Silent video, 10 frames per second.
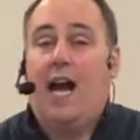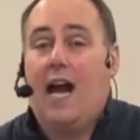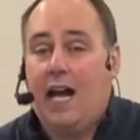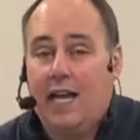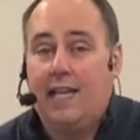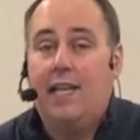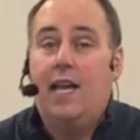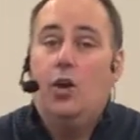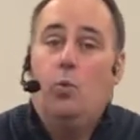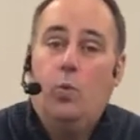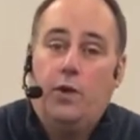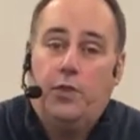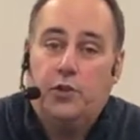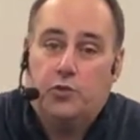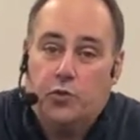I
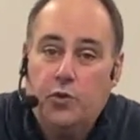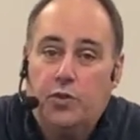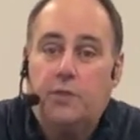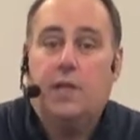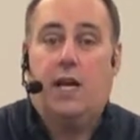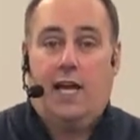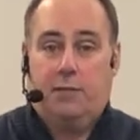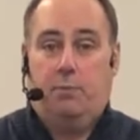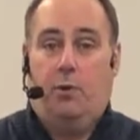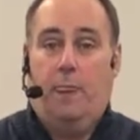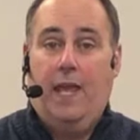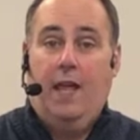with the truth of the gospel,